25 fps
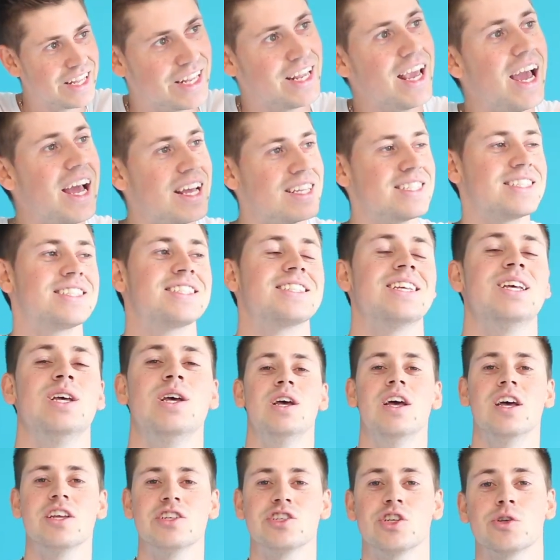Yes,
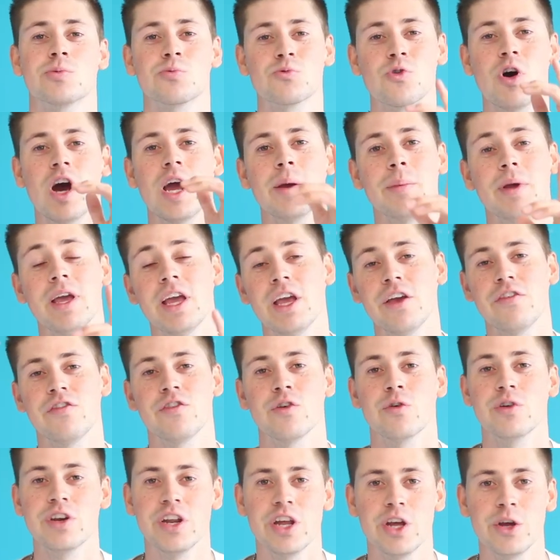subscribe
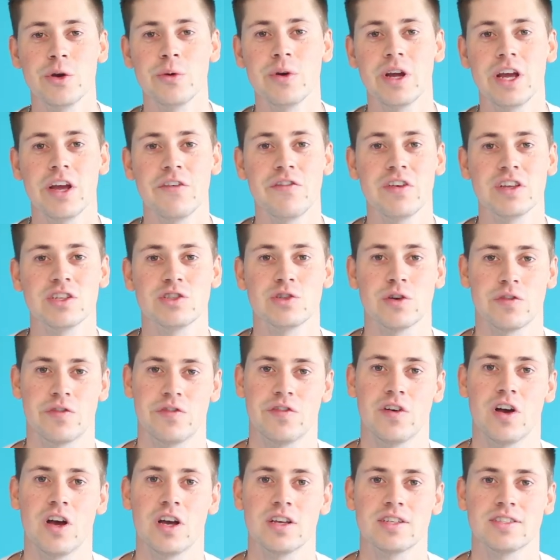if you're new, if it's your
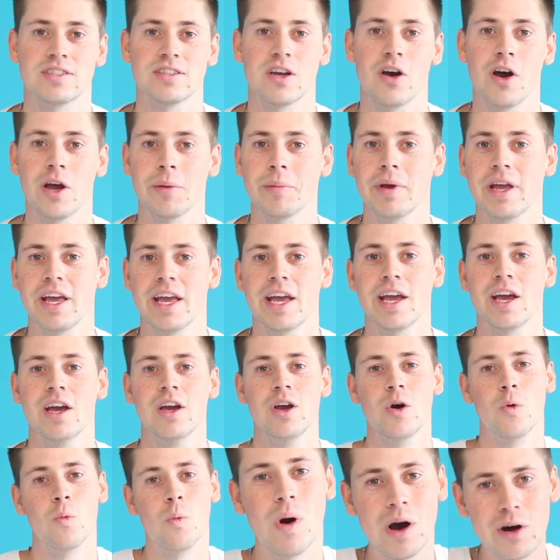first time here.
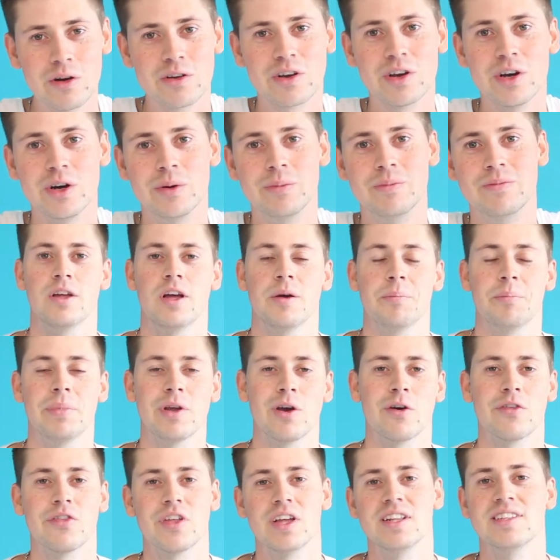Welcome.
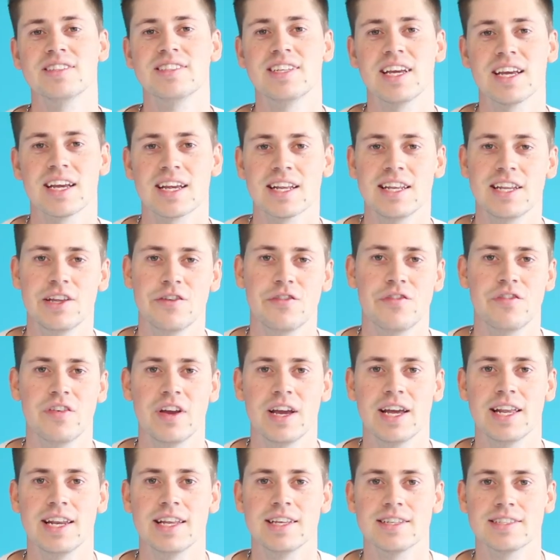Be authentic, live
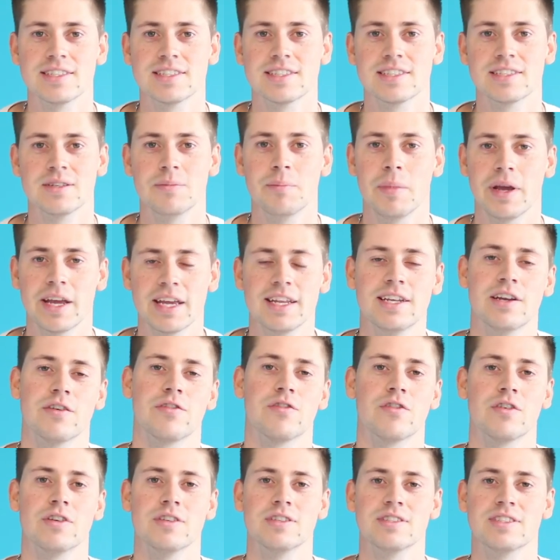fearless, make a
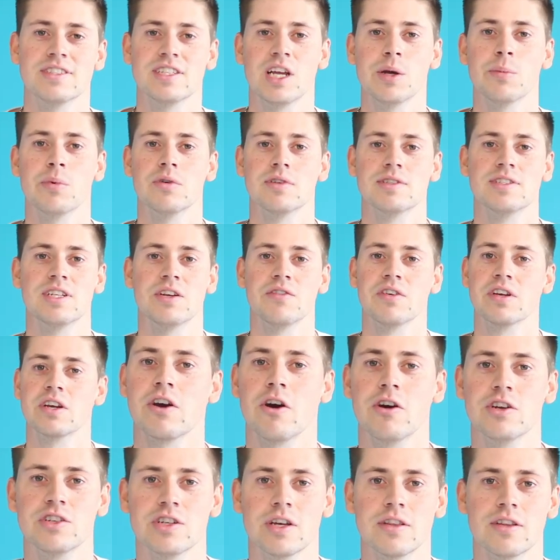difference, stay positive,
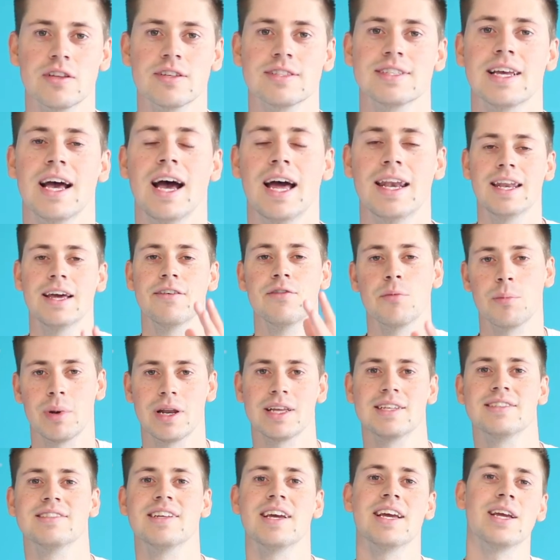encourage others, and have a
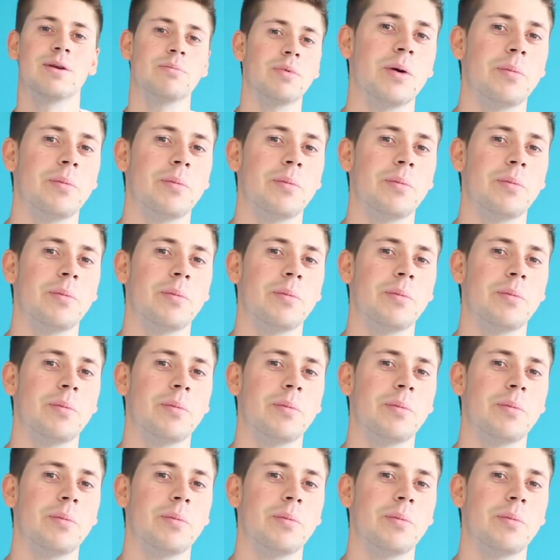blessed day.